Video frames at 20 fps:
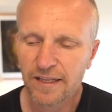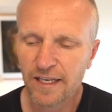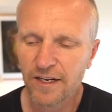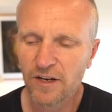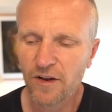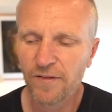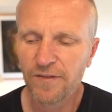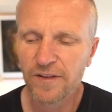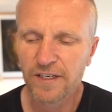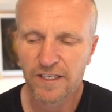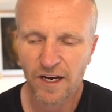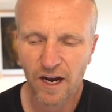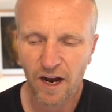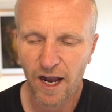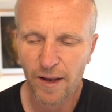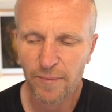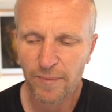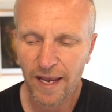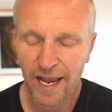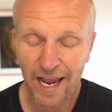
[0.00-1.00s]
They're not the
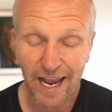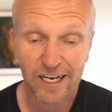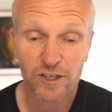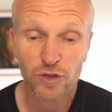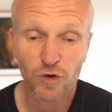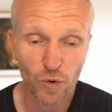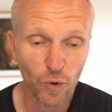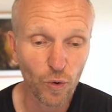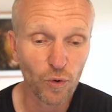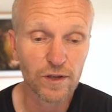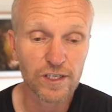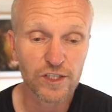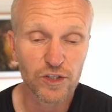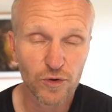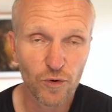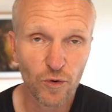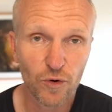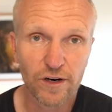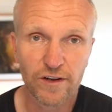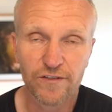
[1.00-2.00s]
type and or the
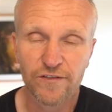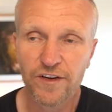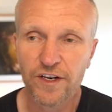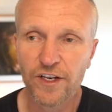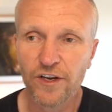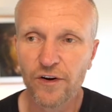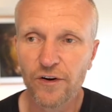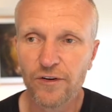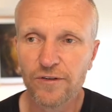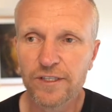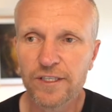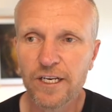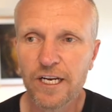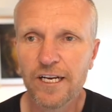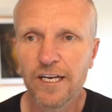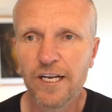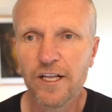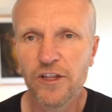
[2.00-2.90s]
sort of videos